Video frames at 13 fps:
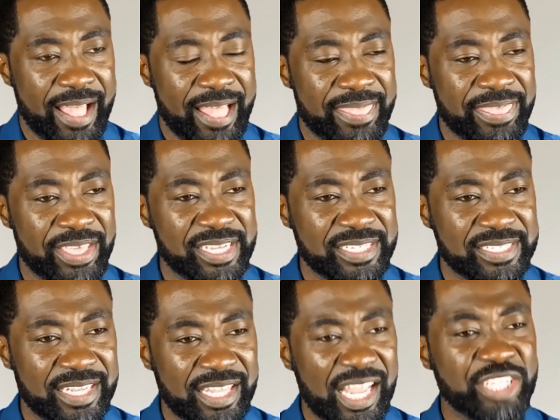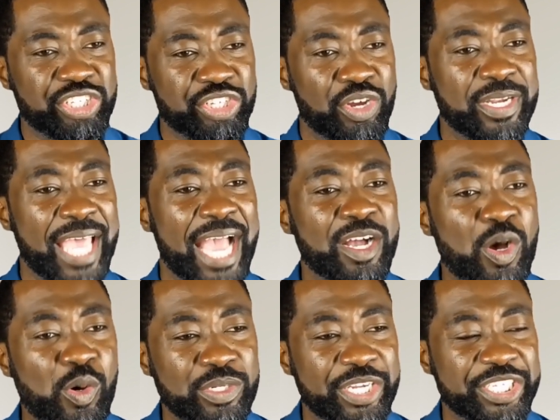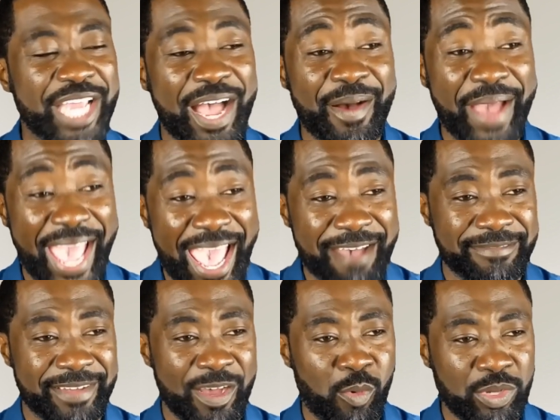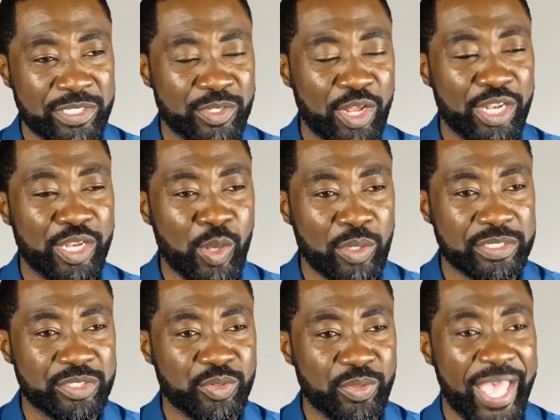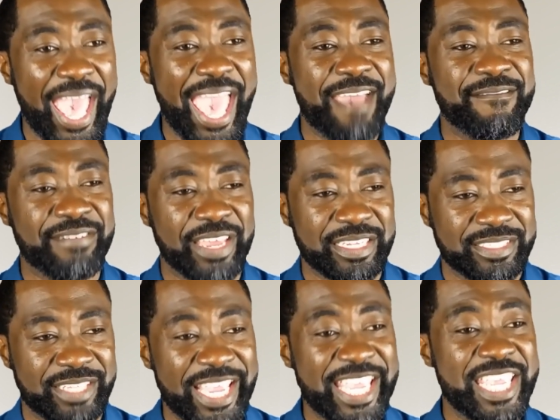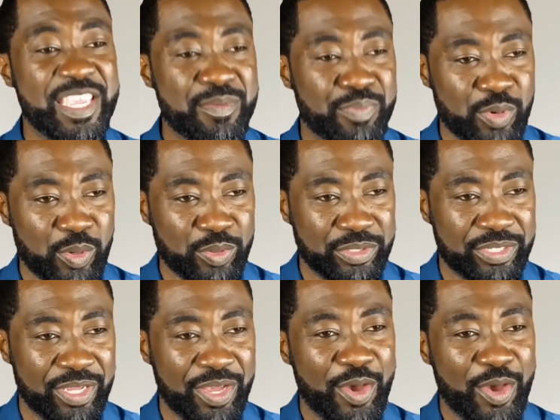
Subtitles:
This Lashon HaKodesh, however, was not lost to the Erhverhs, the Hebrews,